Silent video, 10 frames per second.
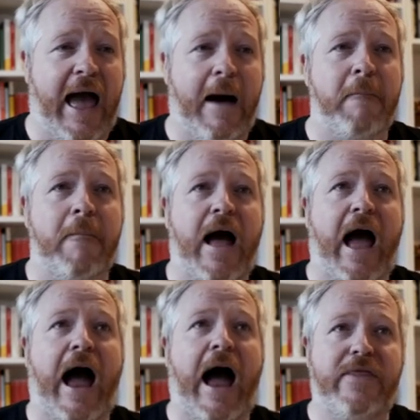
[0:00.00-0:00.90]
Um,
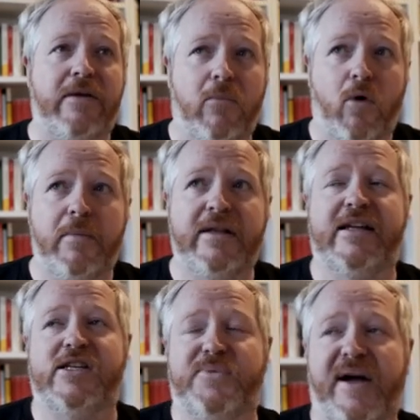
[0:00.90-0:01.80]
at the
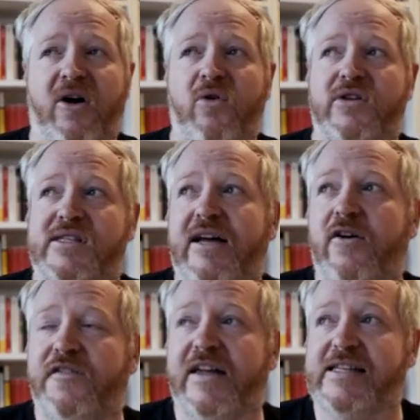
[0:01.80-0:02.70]
moment as well, there's
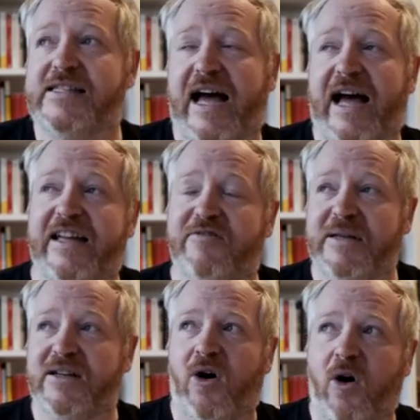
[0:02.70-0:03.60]
little things that I have
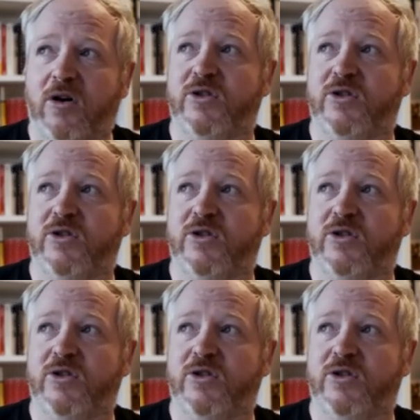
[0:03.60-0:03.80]
been